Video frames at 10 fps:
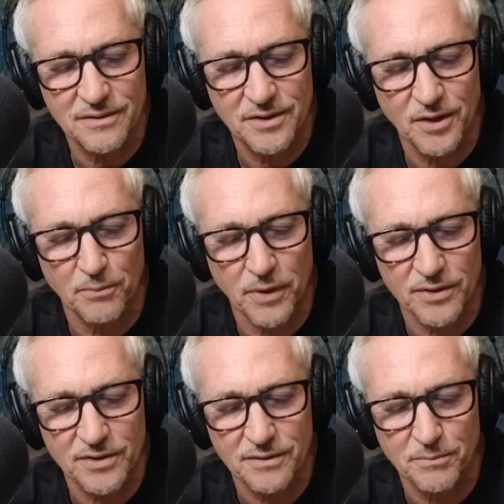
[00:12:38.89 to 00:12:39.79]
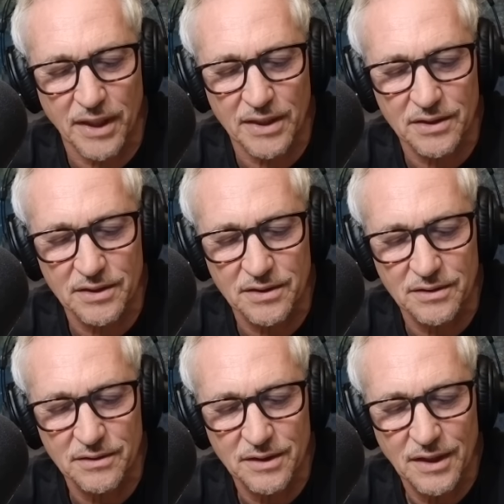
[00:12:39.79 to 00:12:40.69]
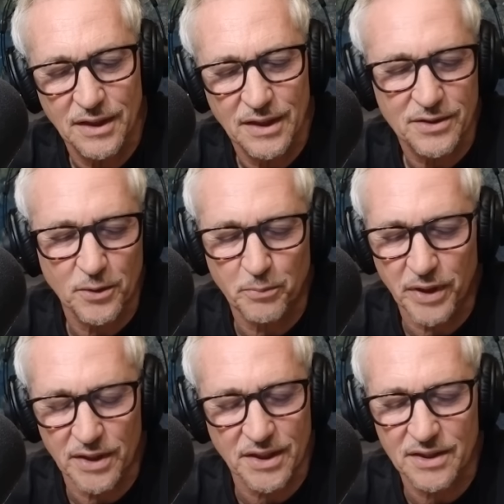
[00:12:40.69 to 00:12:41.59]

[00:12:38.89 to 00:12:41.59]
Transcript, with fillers: John Motson bench. It's all per.